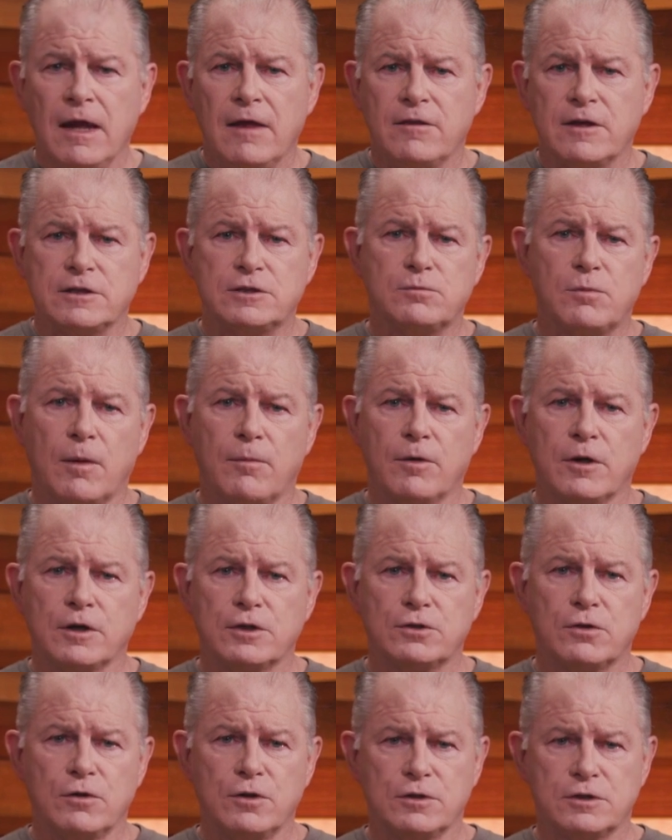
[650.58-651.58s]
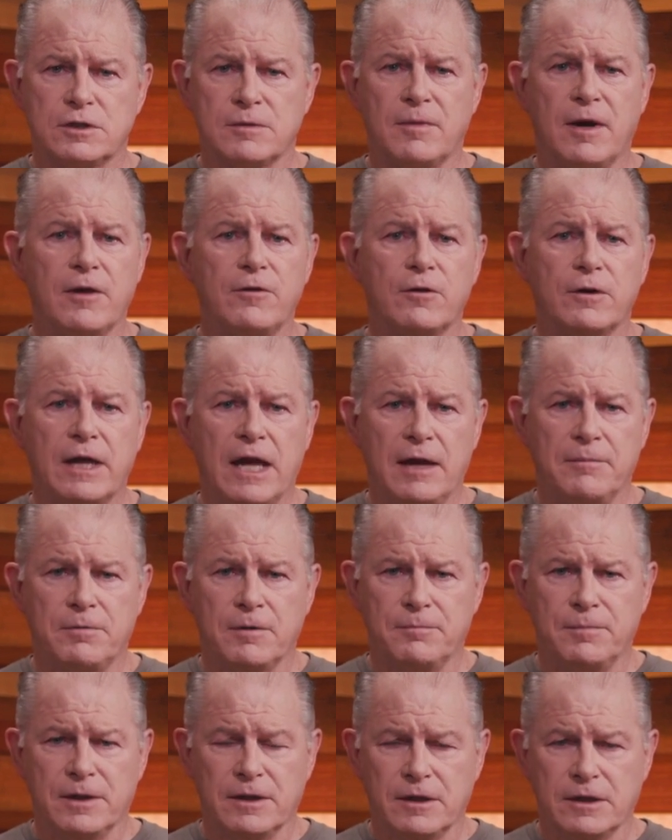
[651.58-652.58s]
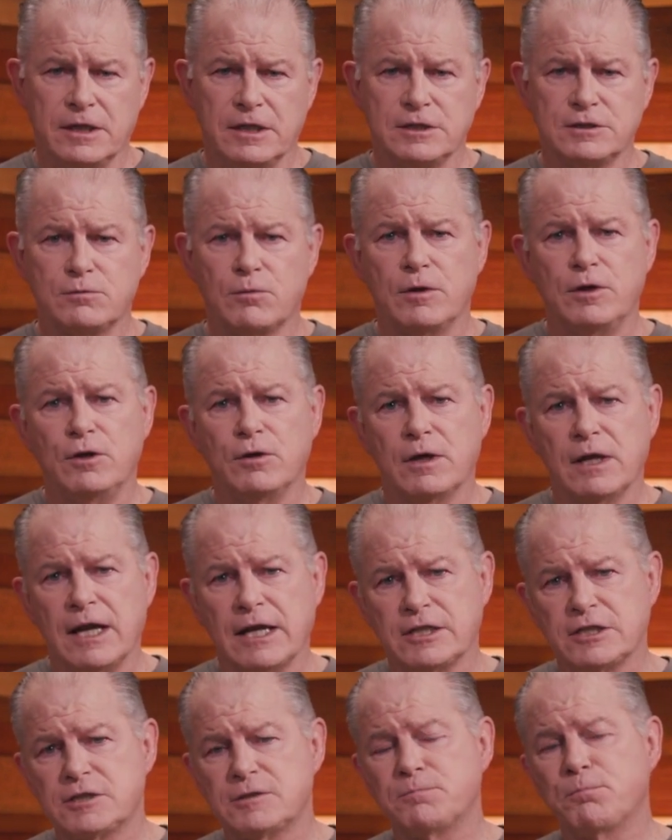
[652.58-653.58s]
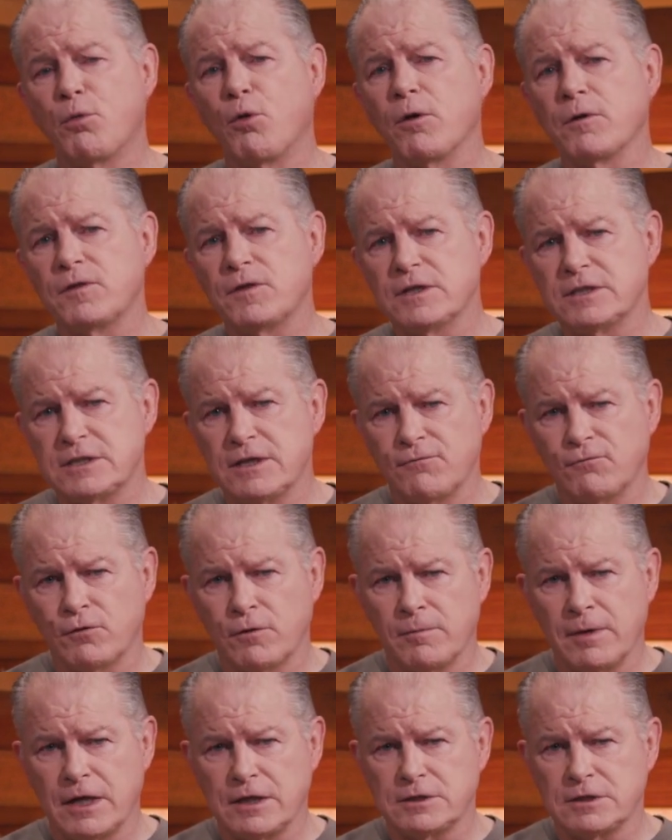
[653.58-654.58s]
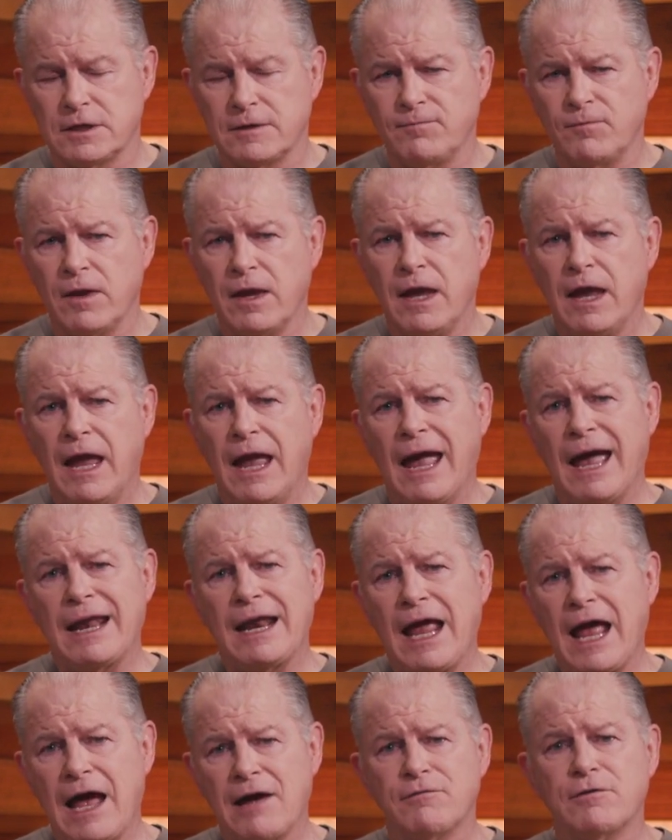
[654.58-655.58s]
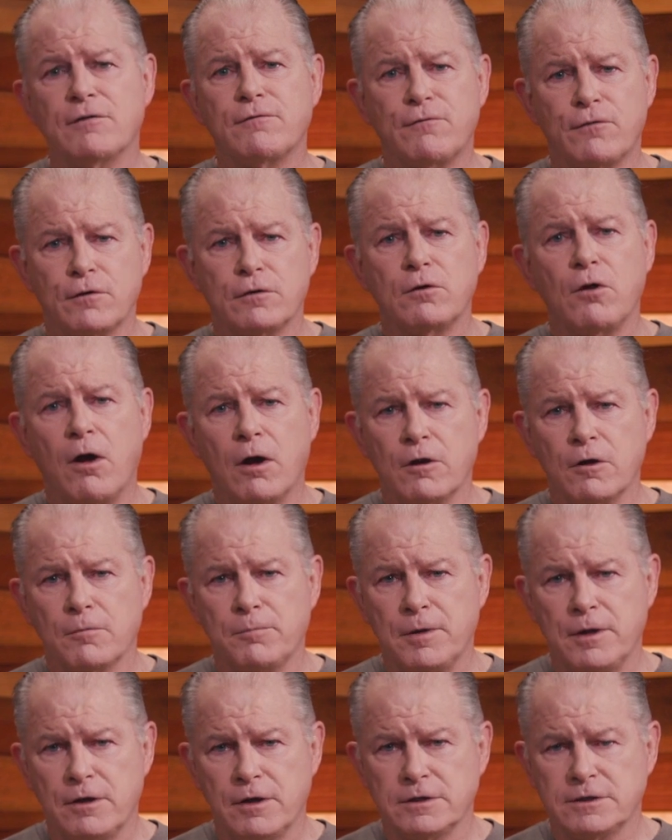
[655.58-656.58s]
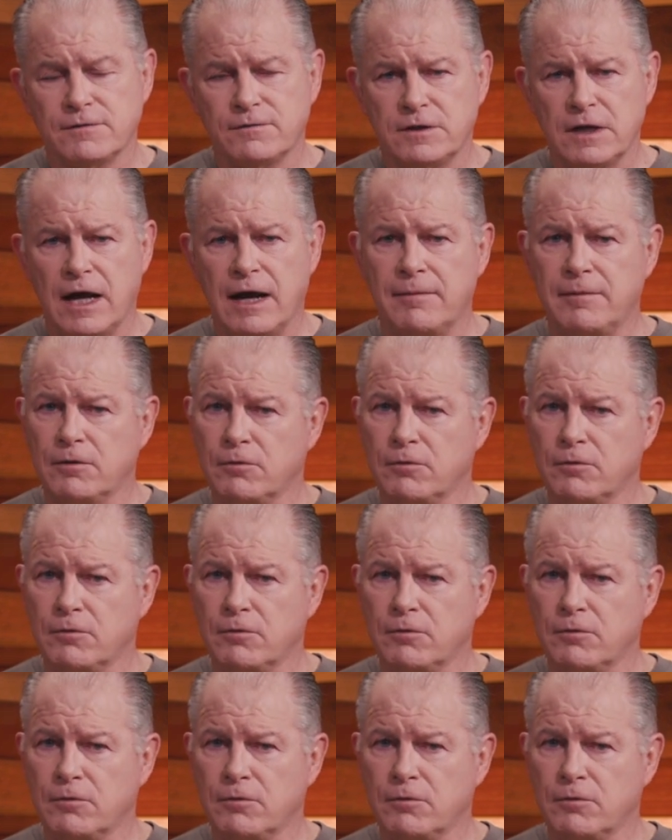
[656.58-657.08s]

This is where we're going to show you some other capabilities where you can export this information and have it for longer periods of time.